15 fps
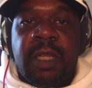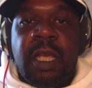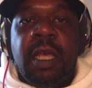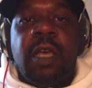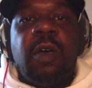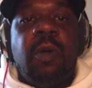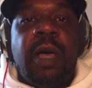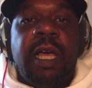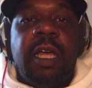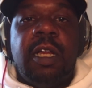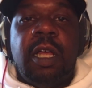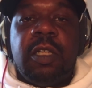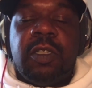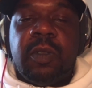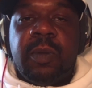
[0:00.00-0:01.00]
Qui-Gon
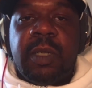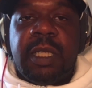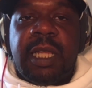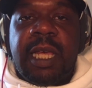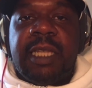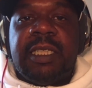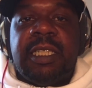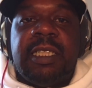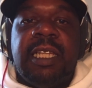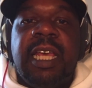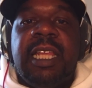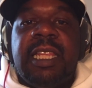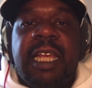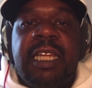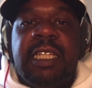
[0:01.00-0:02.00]
also realizes
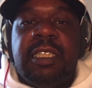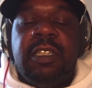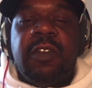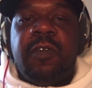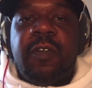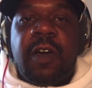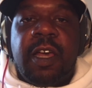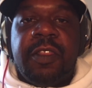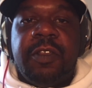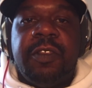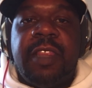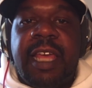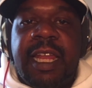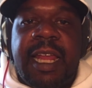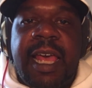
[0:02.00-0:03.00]
that he's the father
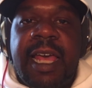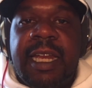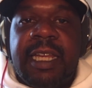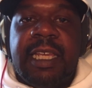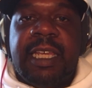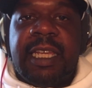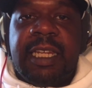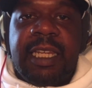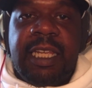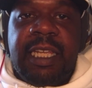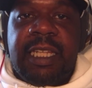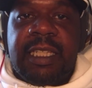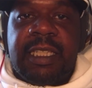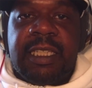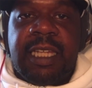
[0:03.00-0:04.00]
that Anakin
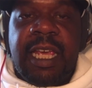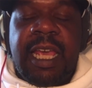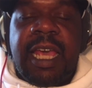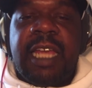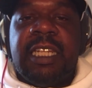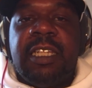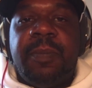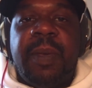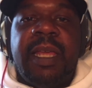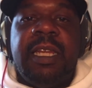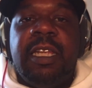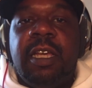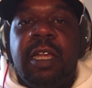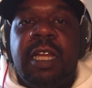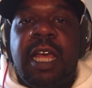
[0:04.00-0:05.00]
needs, and depending
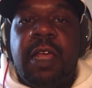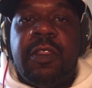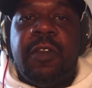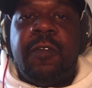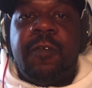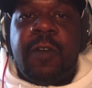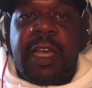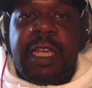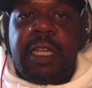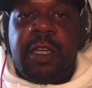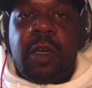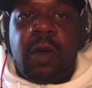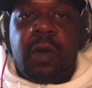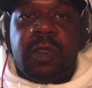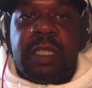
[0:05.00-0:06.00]
on how the fight
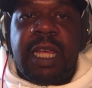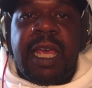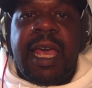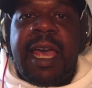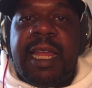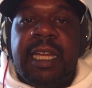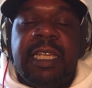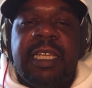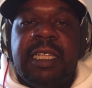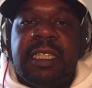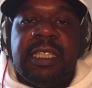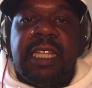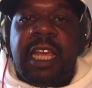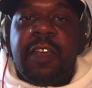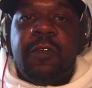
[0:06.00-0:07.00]
goes, Anakin's
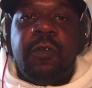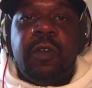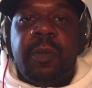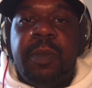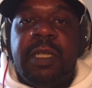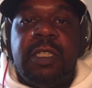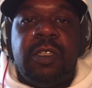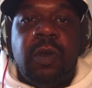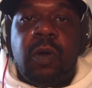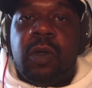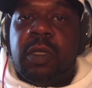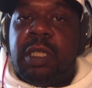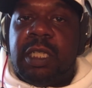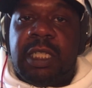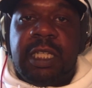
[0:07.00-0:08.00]
life will be
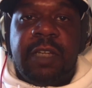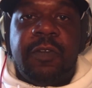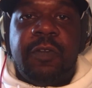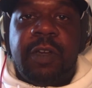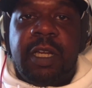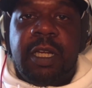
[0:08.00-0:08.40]
totally different.